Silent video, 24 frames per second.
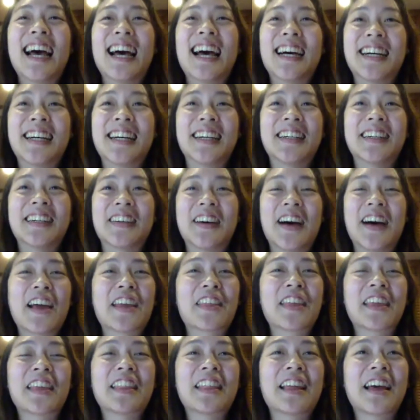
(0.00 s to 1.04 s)
uh, I
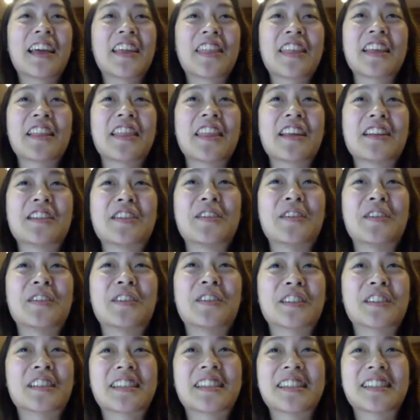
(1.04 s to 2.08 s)
think I think they
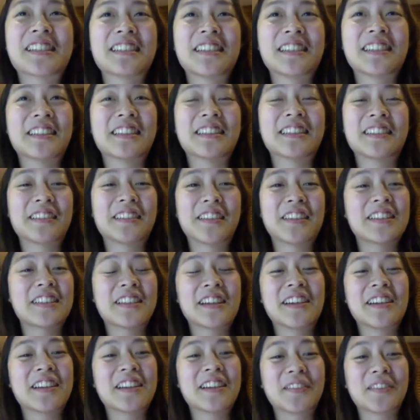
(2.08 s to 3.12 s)
talked a
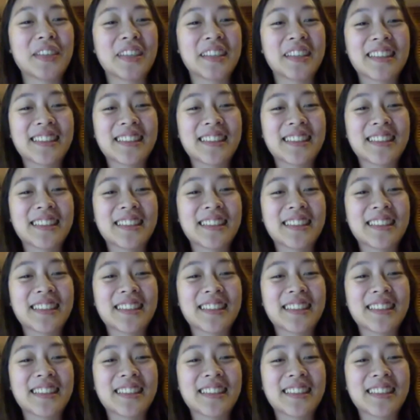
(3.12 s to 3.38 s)
tiny bit.